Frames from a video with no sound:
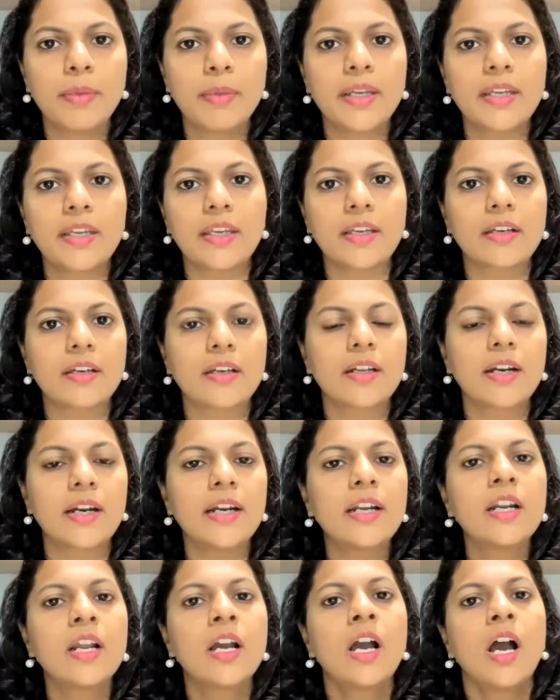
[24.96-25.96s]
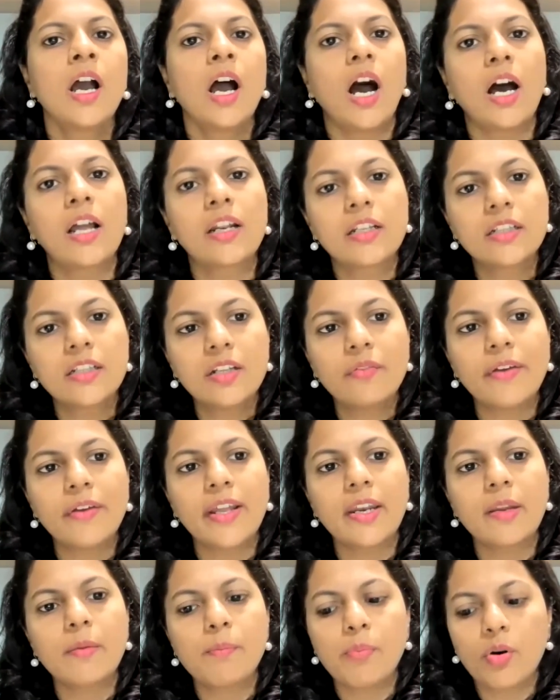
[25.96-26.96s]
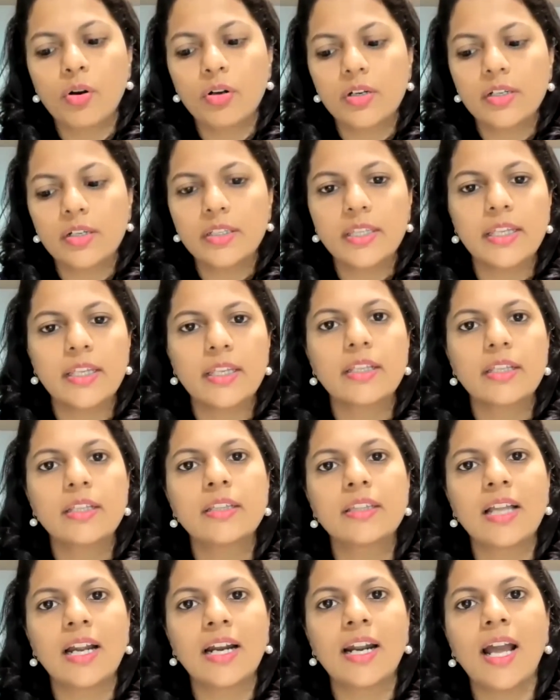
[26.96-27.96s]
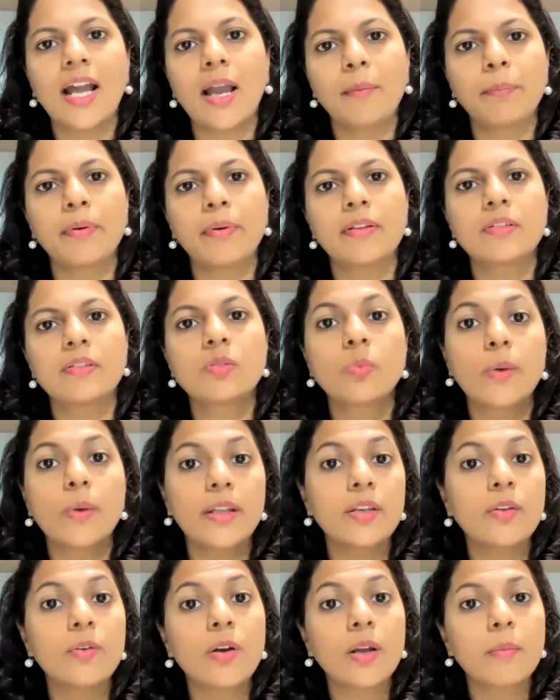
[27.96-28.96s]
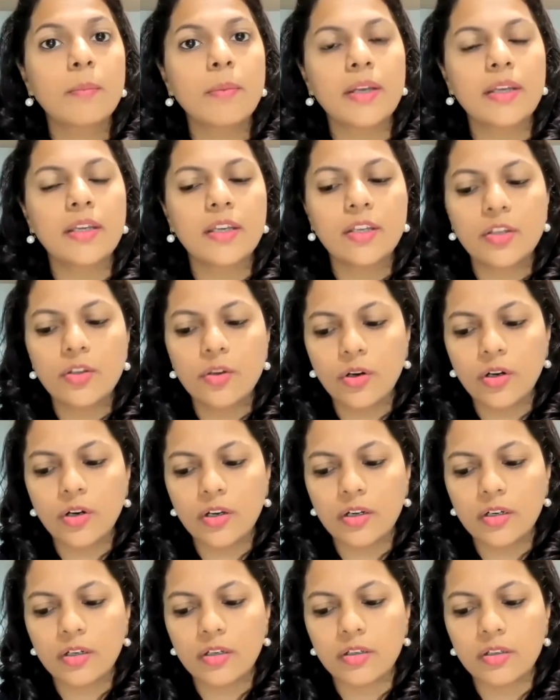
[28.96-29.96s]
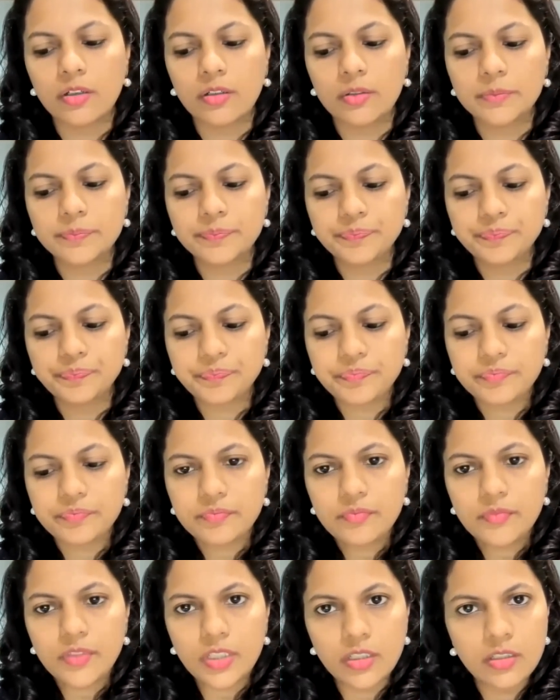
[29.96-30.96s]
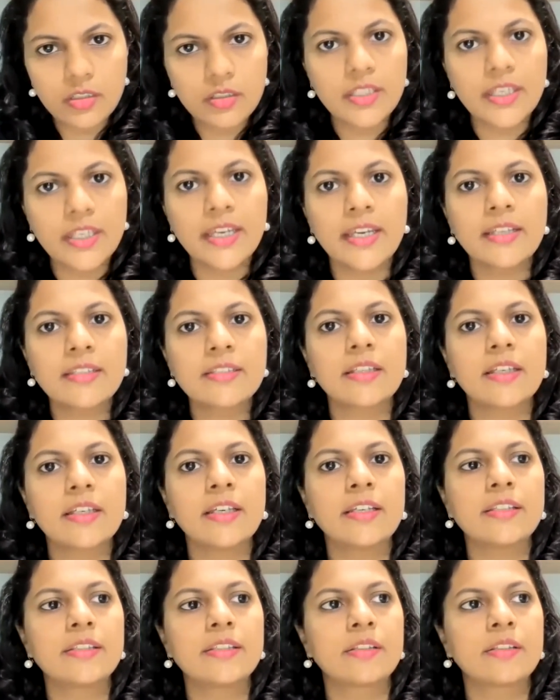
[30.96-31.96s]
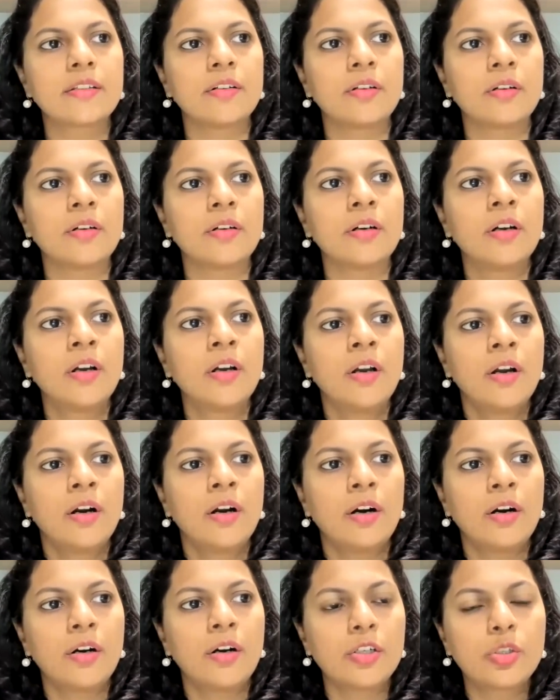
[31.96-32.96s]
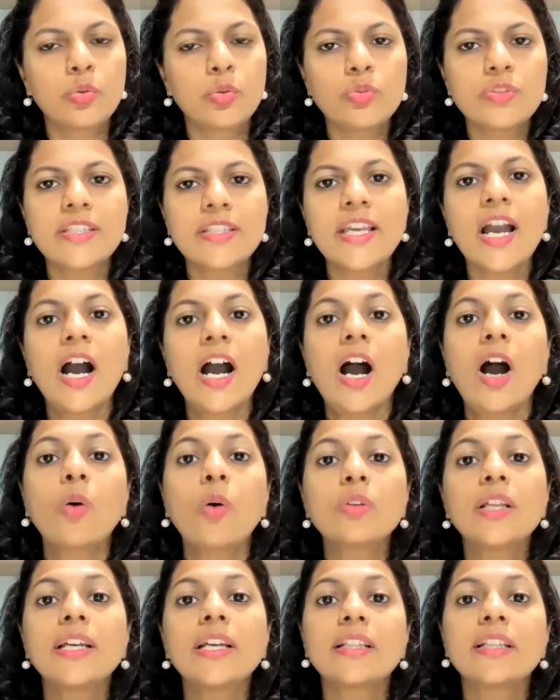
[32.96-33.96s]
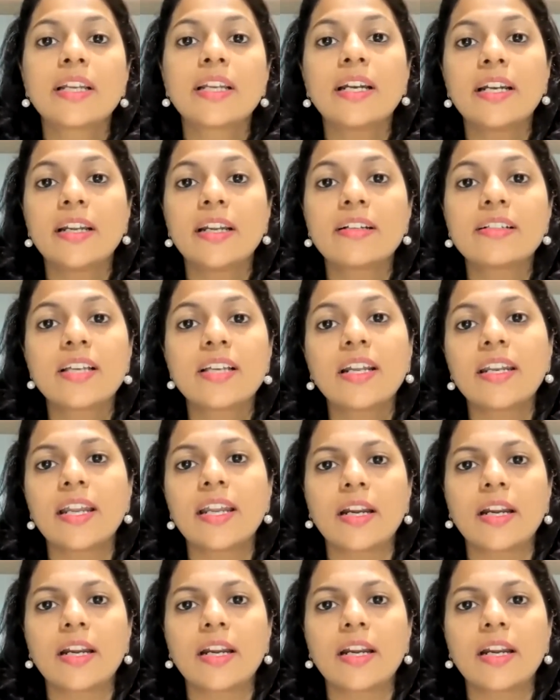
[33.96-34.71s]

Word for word: baking right another very important thing that happens when you are making your uh, uh, cakes is uh, uh, to see how the ingredients are